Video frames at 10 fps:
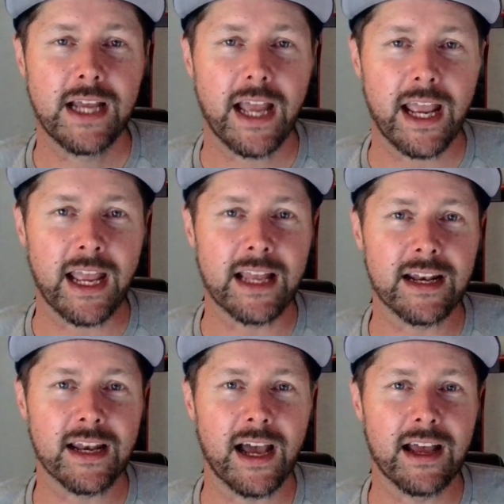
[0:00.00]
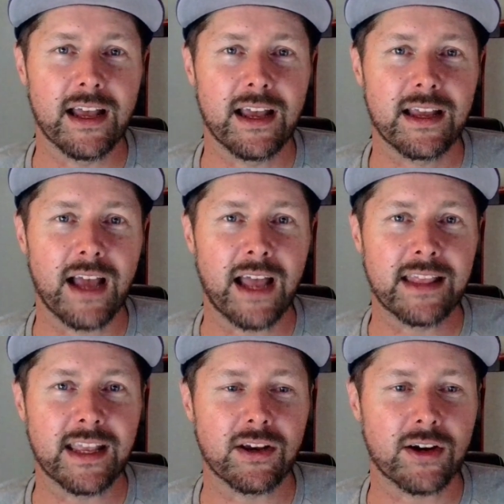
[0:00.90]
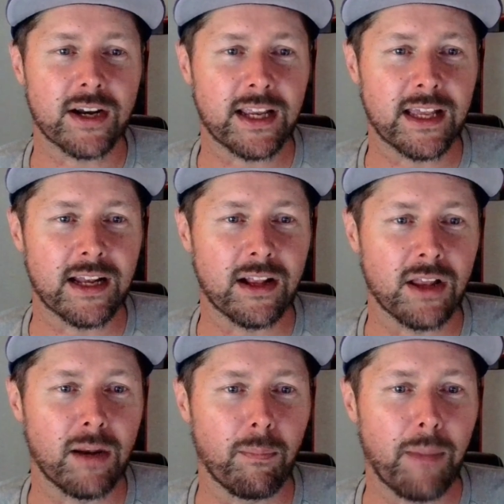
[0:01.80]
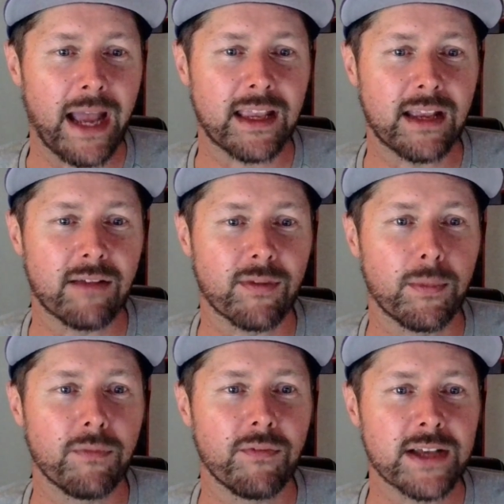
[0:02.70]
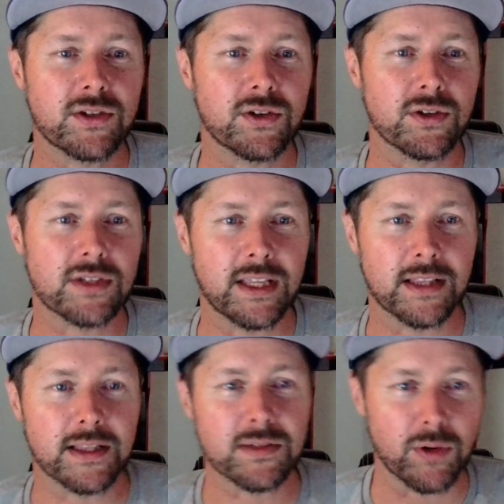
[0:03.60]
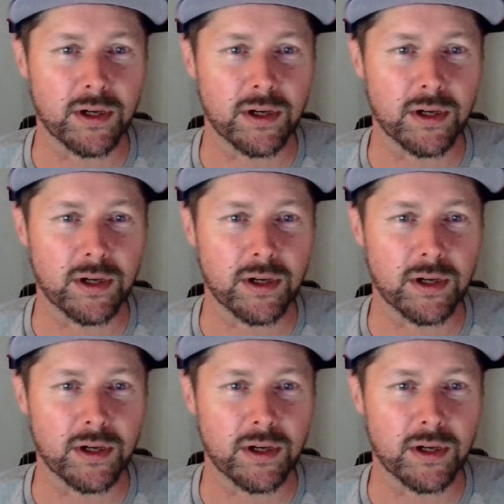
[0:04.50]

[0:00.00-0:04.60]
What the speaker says: And I think you're going to get a lot of backing from investors to get this one